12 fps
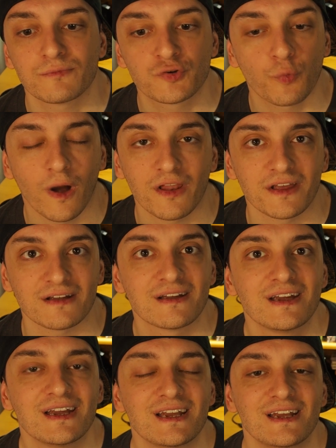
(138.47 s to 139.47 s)
dwelling
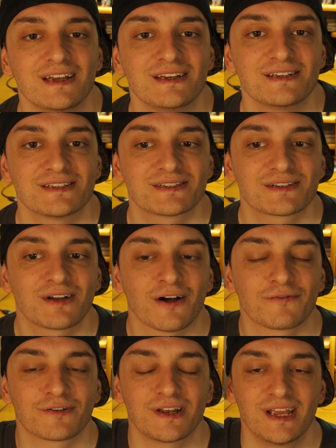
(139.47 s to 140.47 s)
is
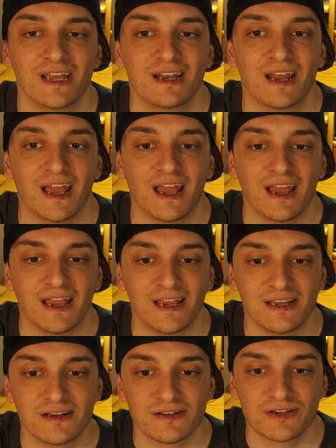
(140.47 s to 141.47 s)
covered in
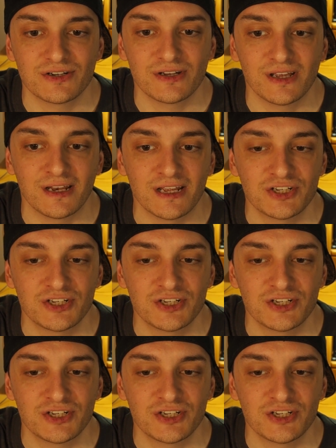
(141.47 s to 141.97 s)
a